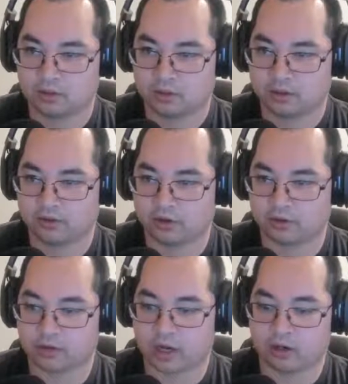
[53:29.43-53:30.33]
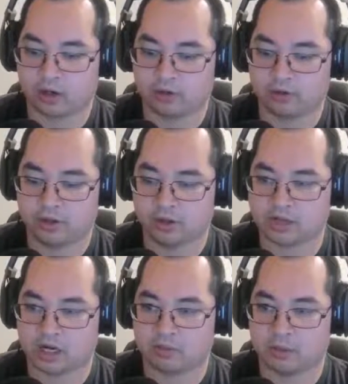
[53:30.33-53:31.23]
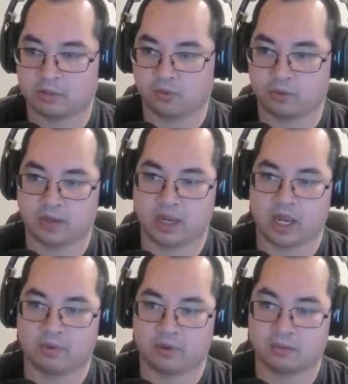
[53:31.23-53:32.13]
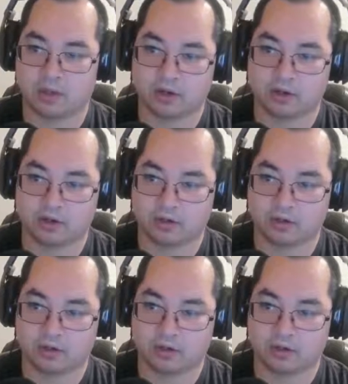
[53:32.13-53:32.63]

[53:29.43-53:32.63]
So I don't think a lot of people would be happy about it.